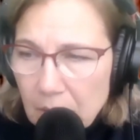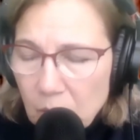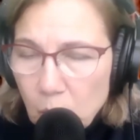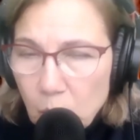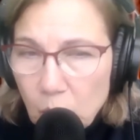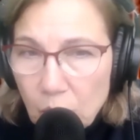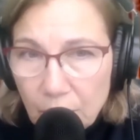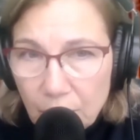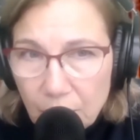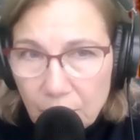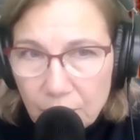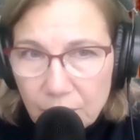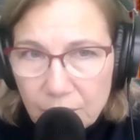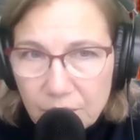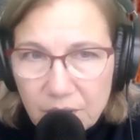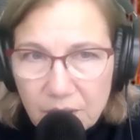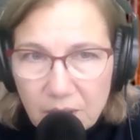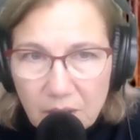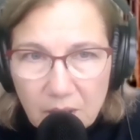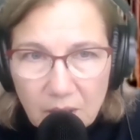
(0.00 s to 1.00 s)

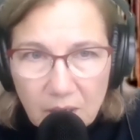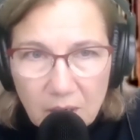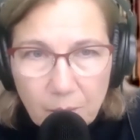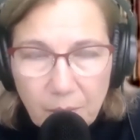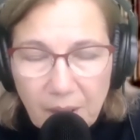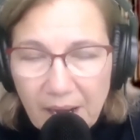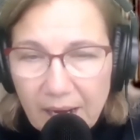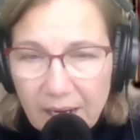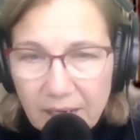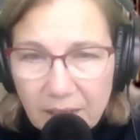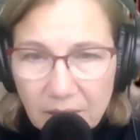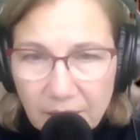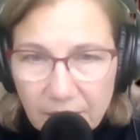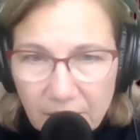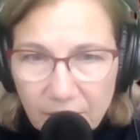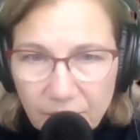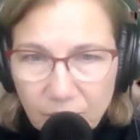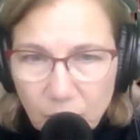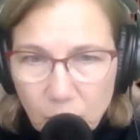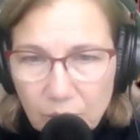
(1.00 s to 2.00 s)
words and the
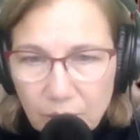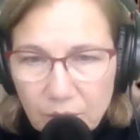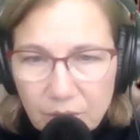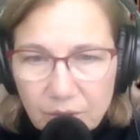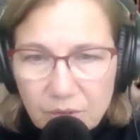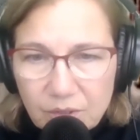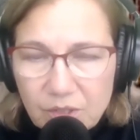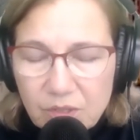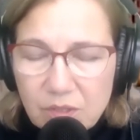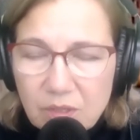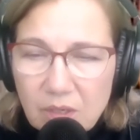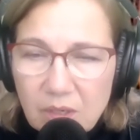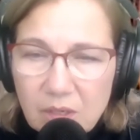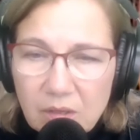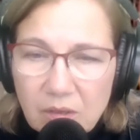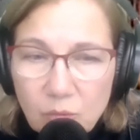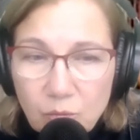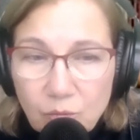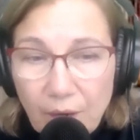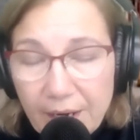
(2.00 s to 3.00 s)
compiling of words
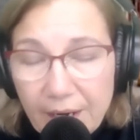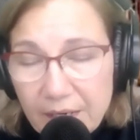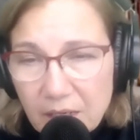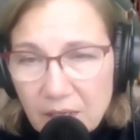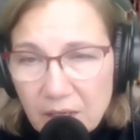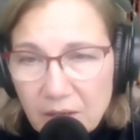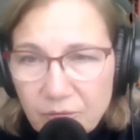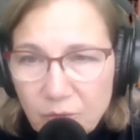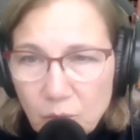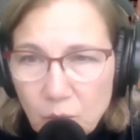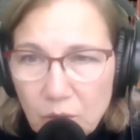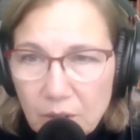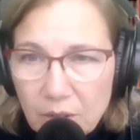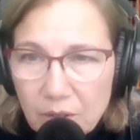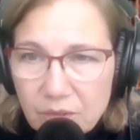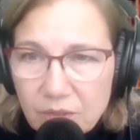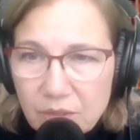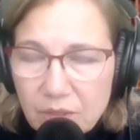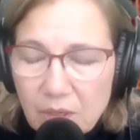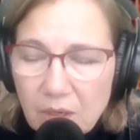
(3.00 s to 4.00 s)
and the writing of
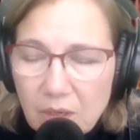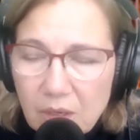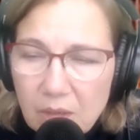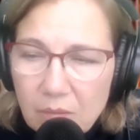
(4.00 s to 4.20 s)
words